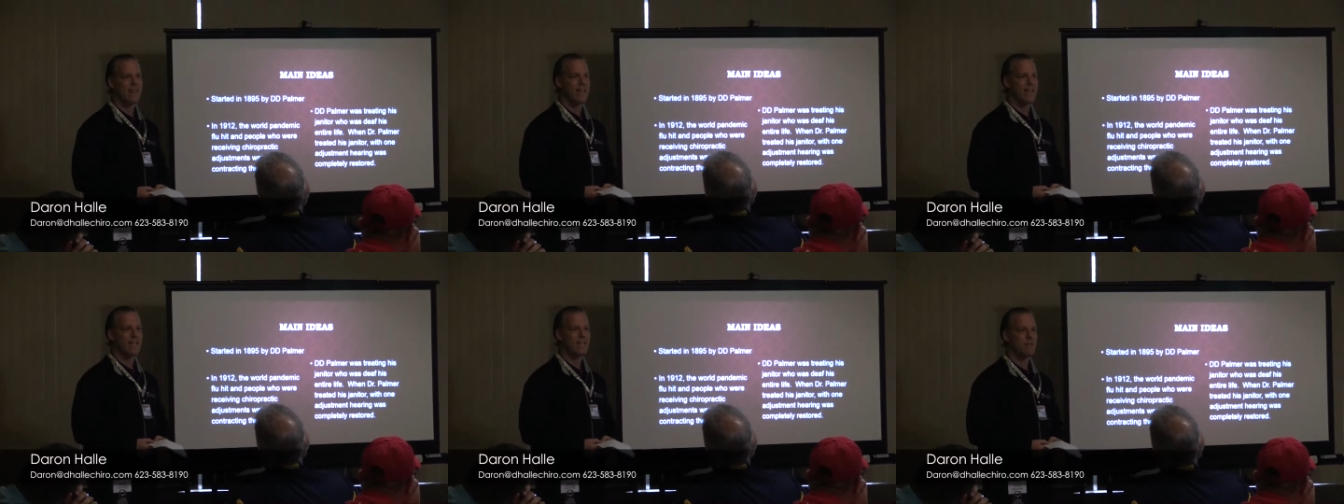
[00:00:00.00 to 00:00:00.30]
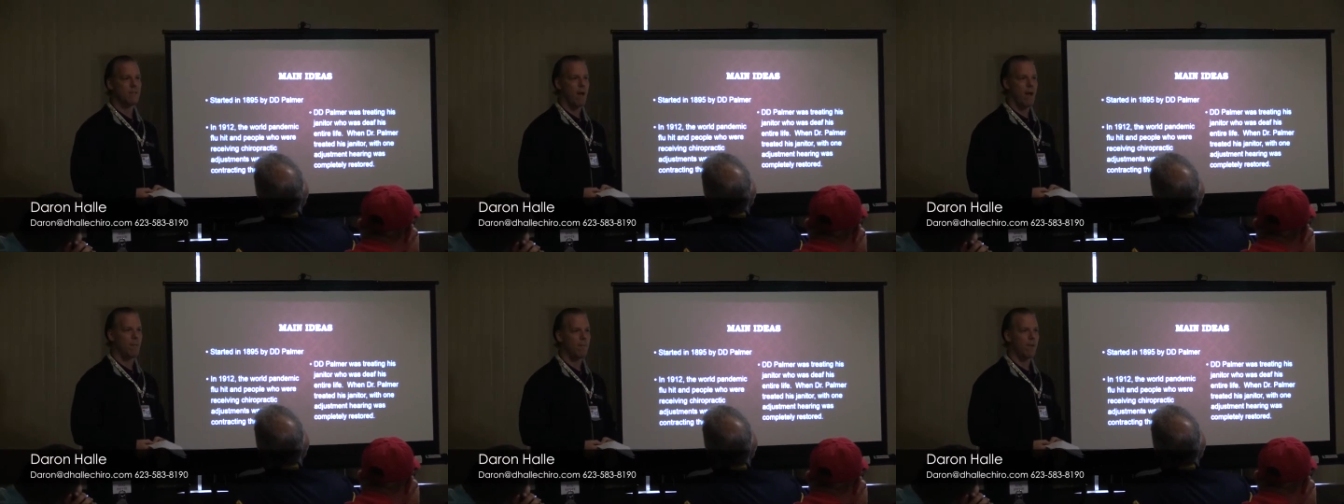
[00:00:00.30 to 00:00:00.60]

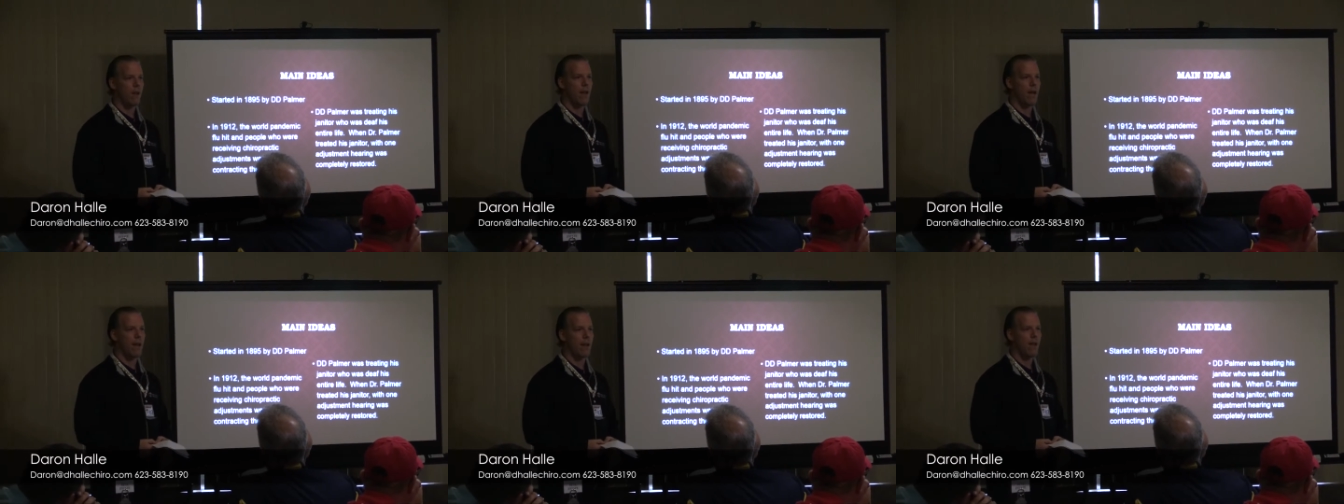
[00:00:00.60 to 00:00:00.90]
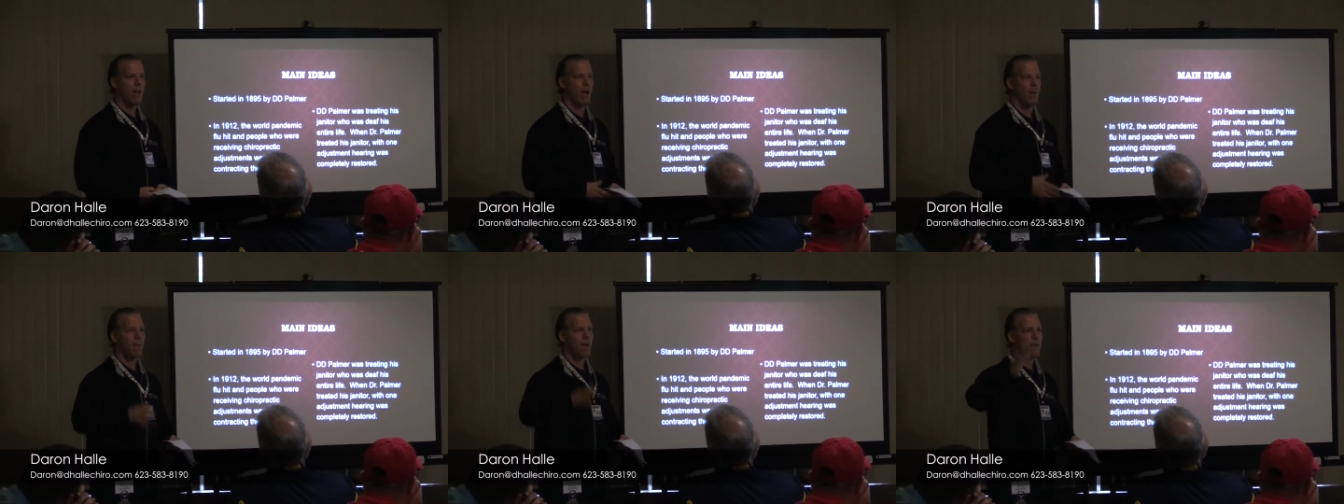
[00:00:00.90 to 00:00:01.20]
thins my blood.
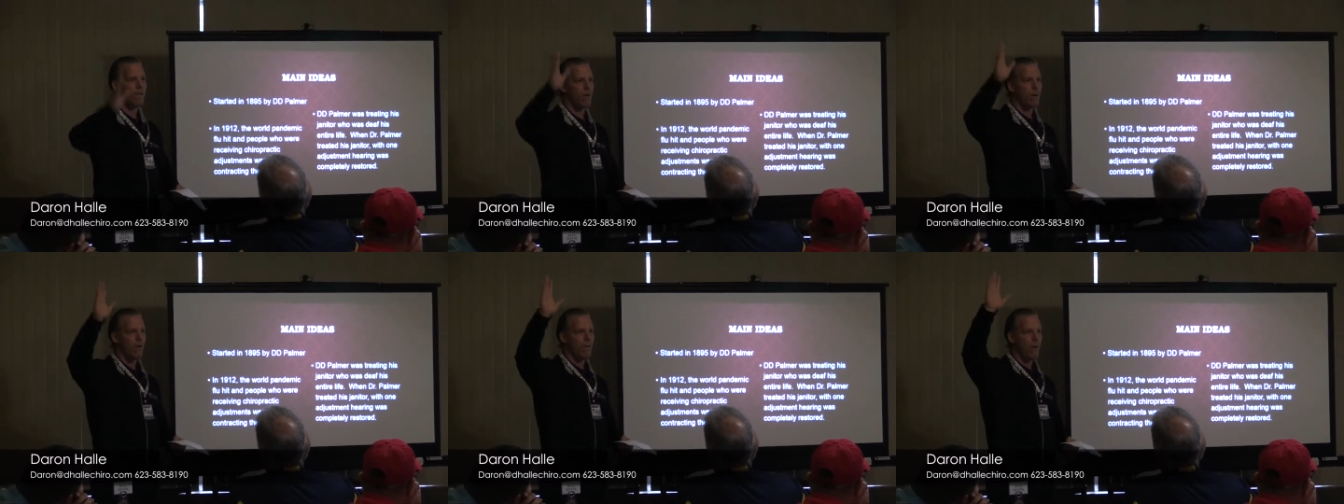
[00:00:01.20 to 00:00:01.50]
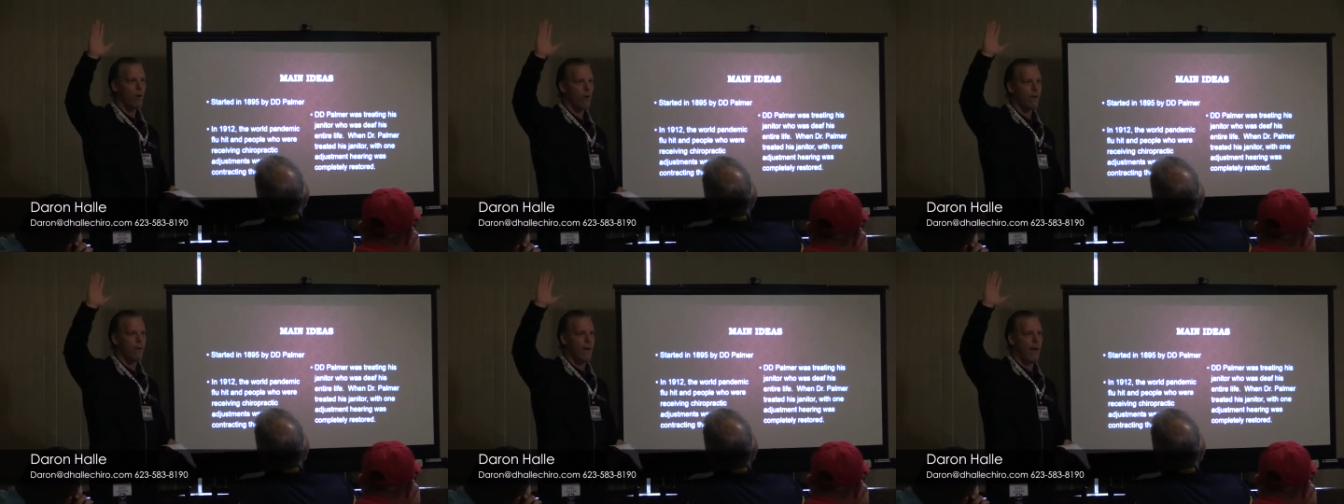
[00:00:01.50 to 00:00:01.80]
How many of you have
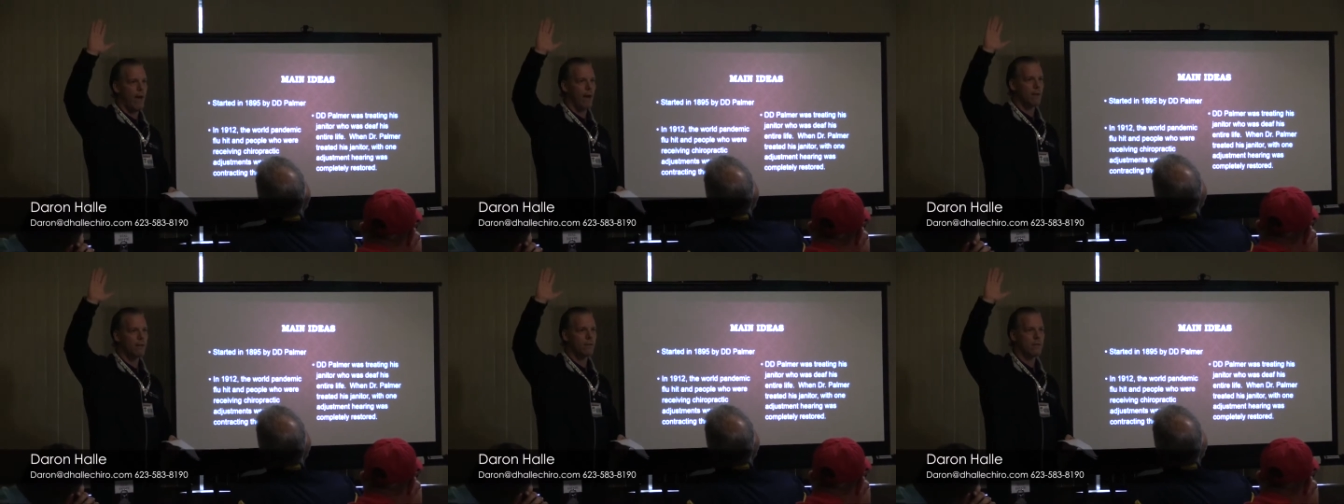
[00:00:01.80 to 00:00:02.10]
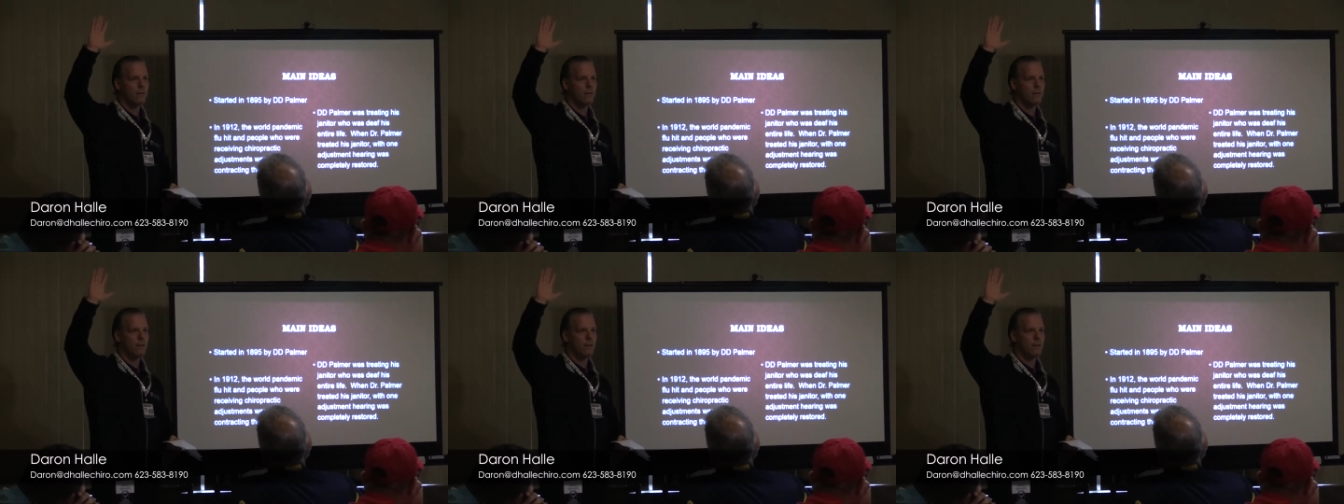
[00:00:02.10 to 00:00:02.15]
heard that?